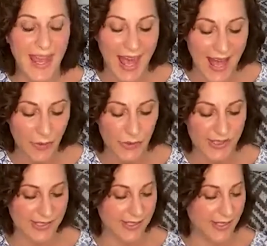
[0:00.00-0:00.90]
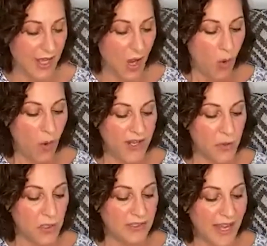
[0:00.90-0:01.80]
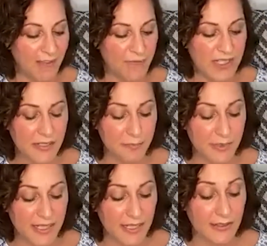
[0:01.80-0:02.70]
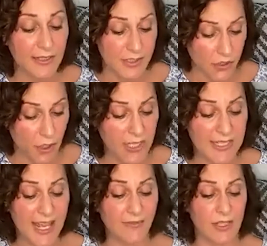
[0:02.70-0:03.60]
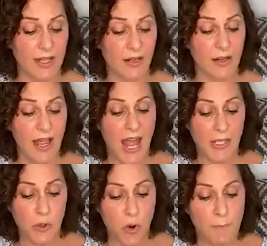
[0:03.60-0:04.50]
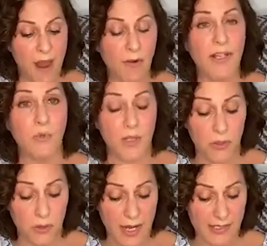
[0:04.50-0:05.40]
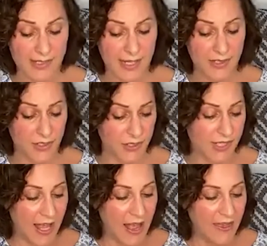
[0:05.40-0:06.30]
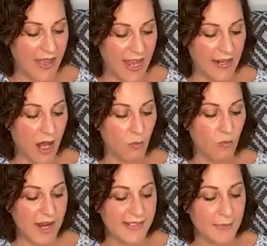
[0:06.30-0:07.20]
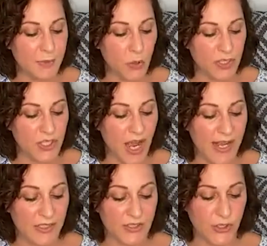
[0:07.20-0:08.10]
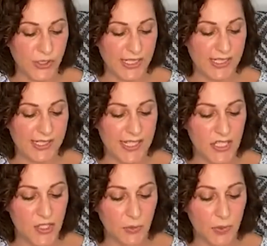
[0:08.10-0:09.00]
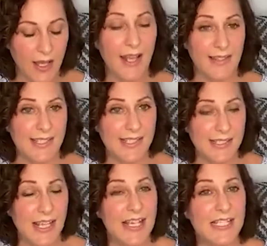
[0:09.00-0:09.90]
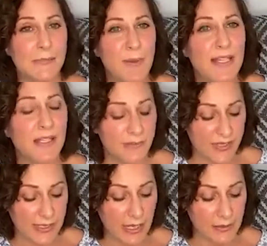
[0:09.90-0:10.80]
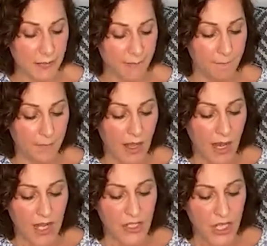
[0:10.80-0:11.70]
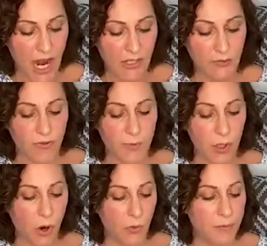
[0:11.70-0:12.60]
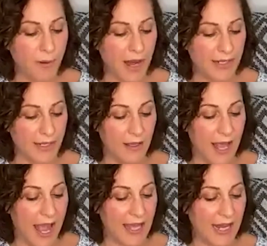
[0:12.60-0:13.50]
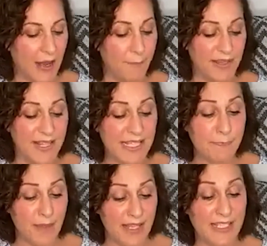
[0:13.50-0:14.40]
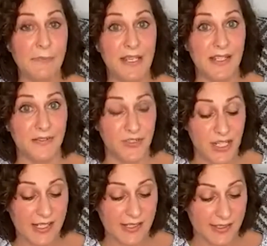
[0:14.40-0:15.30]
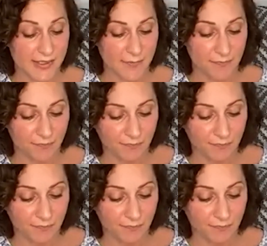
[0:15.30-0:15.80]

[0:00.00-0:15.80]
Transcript: a house. When your life is complete, he's talking to David here, and you're buried with your ancestors, then I'll raise up your child to succeed you. This is speaking of Solomon, a child from your own body. But this bit is speaking of Jesus.